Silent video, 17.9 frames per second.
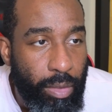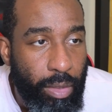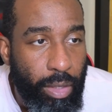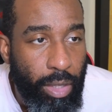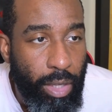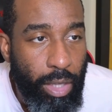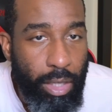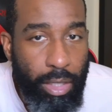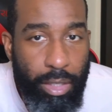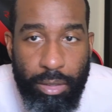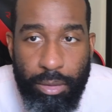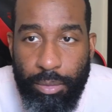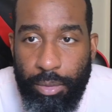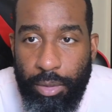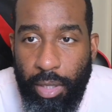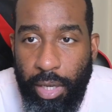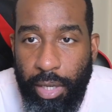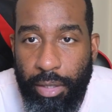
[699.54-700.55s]
And
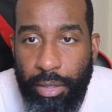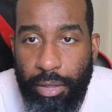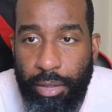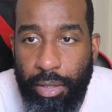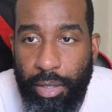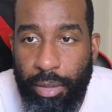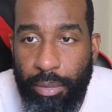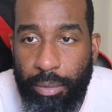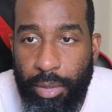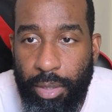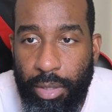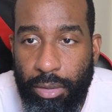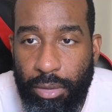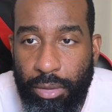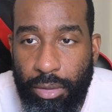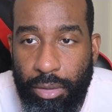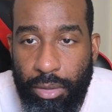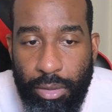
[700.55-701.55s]
with Ideogram, as
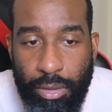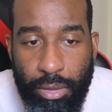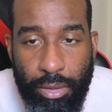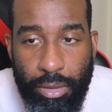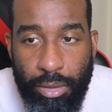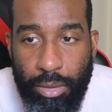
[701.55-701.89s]
you can see on this